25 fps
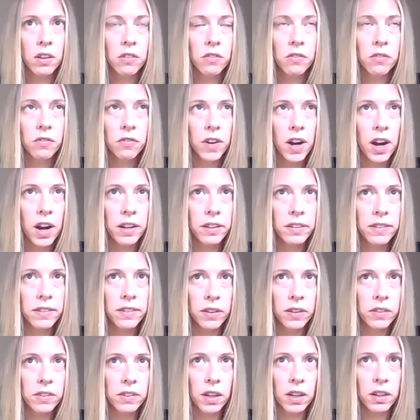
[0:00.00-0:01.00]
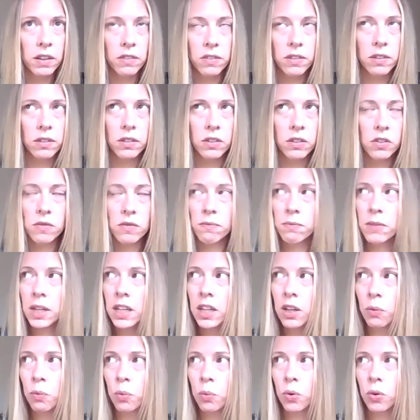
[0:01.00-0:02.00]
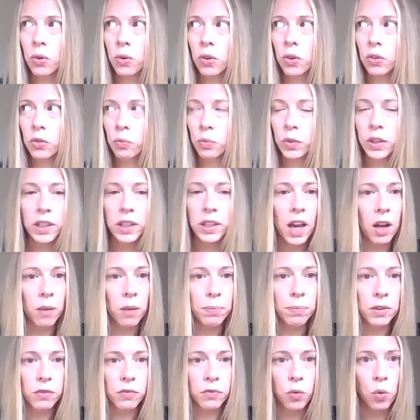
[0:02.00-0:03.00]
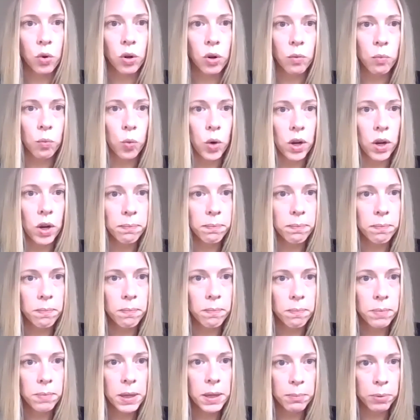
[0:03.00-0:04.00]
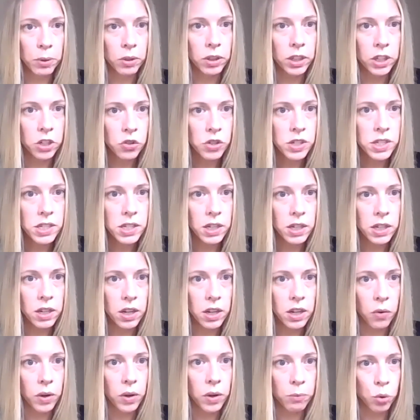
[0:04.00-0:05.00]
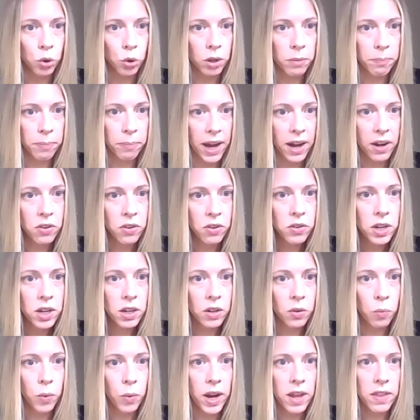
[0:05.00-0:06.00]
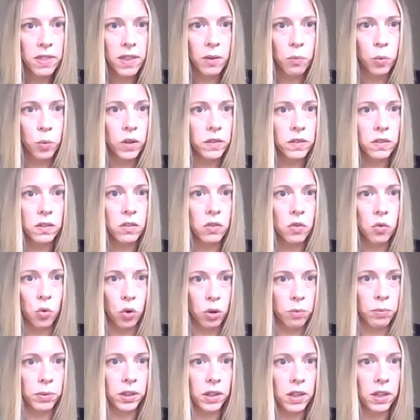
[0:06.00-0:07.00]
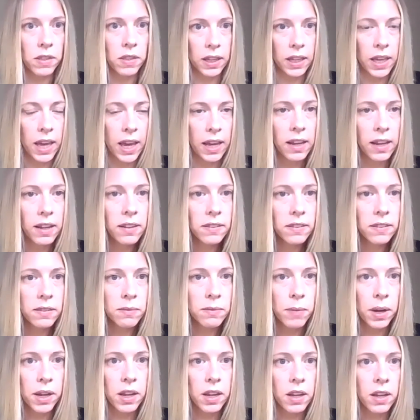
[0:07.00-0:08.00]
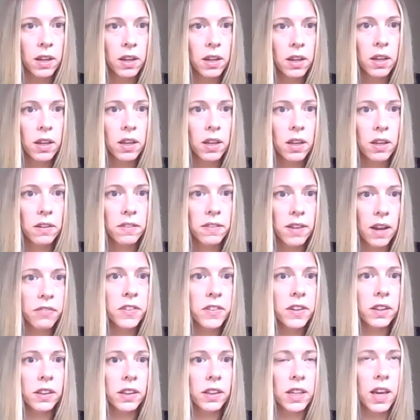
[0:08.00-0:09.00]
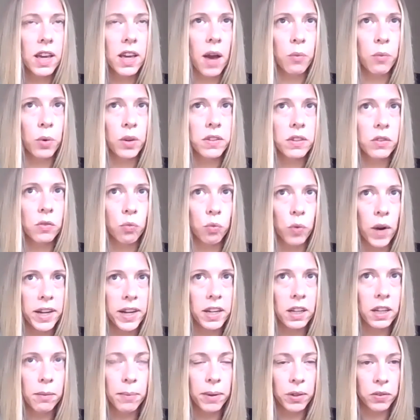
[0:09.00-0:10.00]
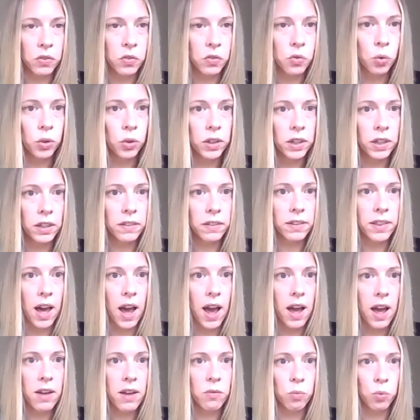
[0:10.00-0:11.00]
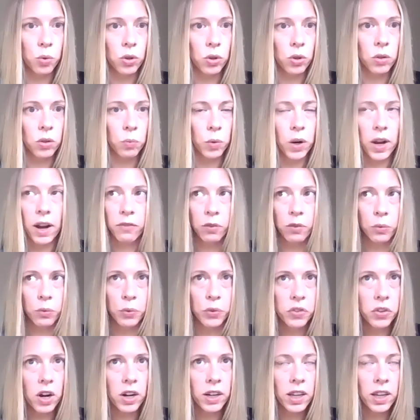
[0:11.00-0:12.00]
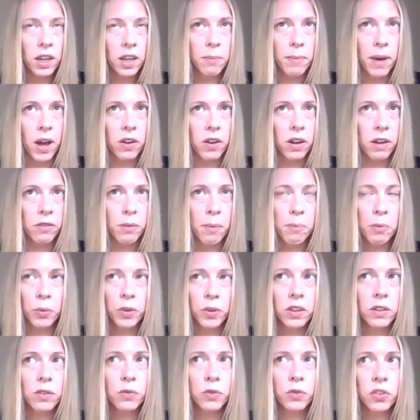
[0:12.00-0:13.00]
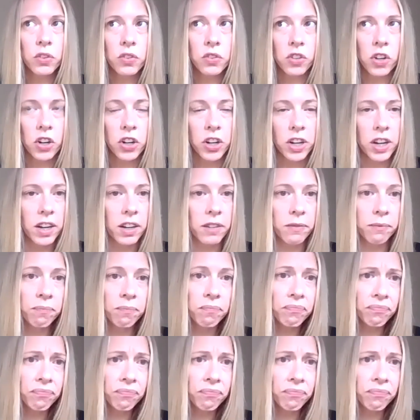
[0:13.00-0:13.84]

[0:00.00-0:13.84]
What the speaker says: friends outside of the media world really help inform what people are interested in knowing more about in a way that wasn't normally the case. Definitely, I wasn't writing about stories that were what everyone was talking about. And I remember when this first started, and